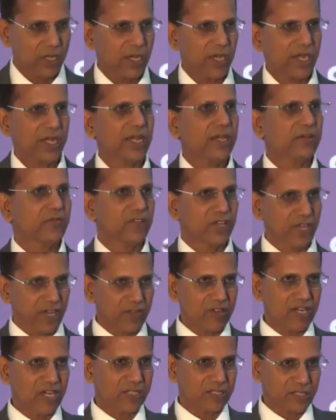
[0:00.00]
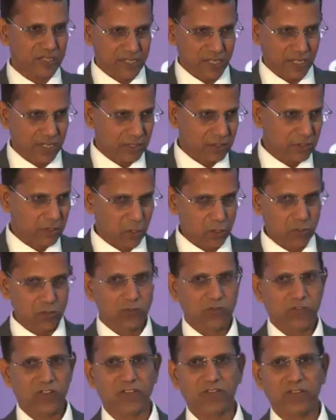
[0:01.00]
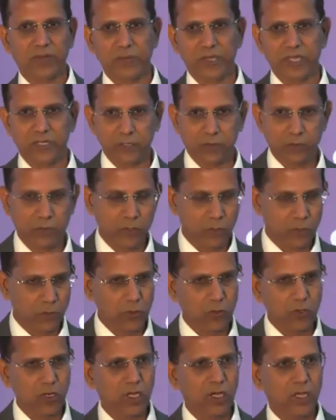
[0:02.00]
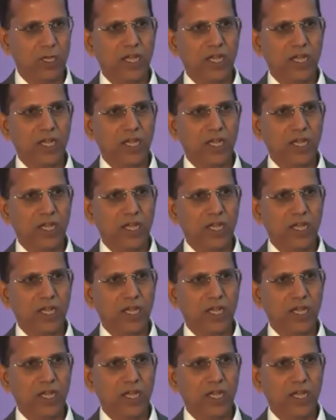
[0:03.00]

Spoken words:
And we have another site not too far from here, Thiruvallur.